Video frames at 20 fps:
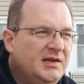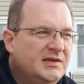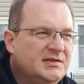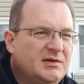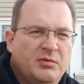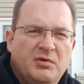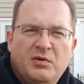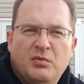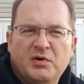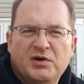is
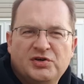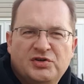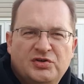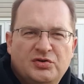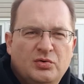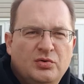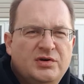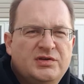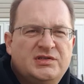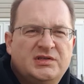I want to wear
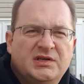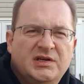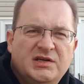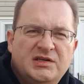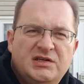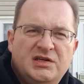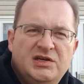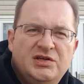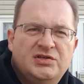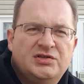shorts and a
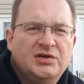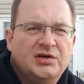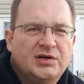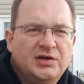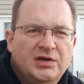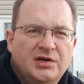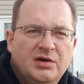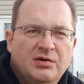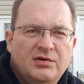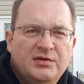t-shirt
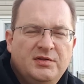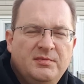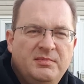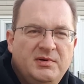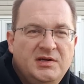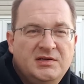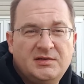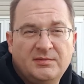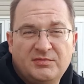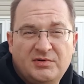and go on the
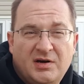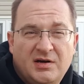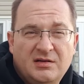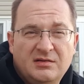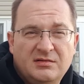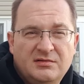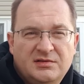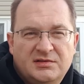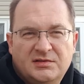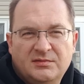beach. I'm trying
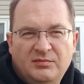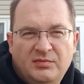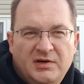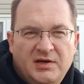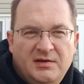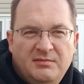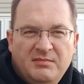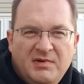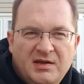to lose some weight.